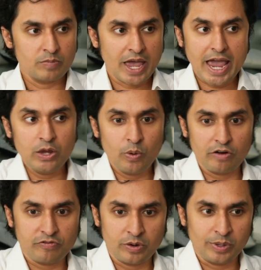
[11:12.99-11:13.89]
anywhere
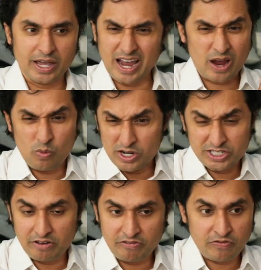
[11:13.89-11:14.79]
from like, I want to
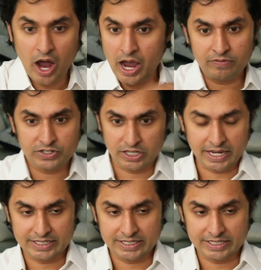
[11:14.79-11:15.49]
say 5 to like